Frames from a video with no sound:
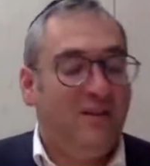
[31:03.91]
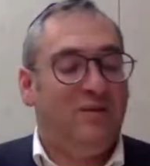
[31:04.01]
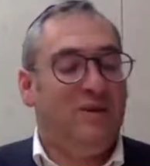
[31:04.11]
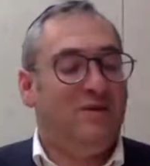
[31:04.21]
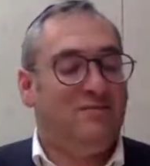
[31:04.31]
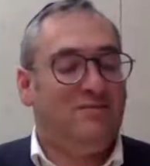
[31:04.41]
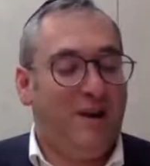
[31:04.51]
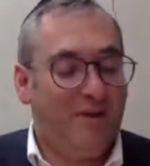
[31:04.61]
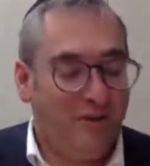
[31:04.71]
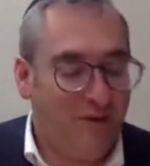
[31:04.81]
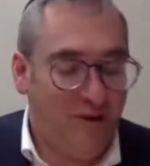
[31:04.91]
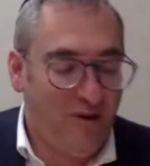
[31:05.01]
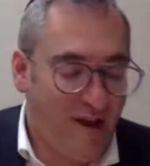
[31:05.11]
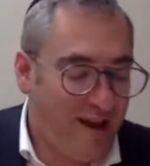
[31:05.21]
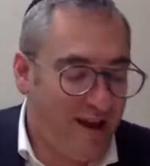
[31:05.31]
So Paro said,
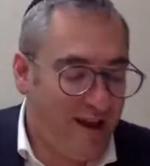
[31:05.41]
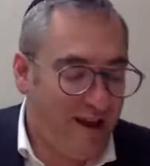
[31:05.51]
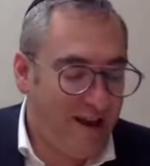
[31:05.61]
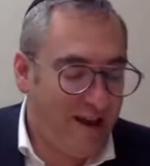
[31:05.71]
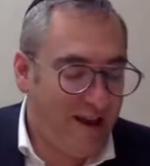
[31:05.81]
no, I can't do that.